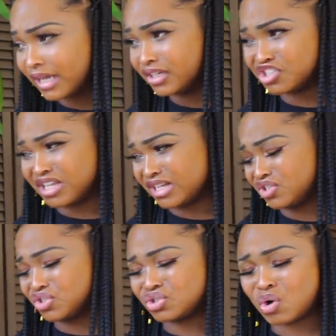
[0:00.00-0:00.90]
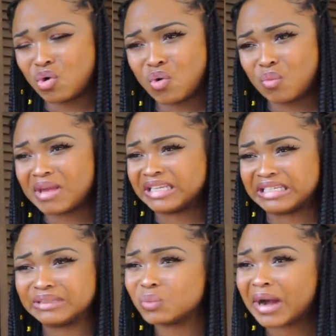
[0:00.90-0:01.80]
and it just has so
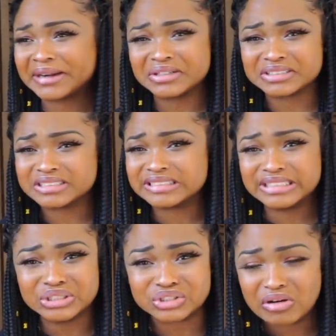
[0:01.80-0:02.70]
many wires and it, it looks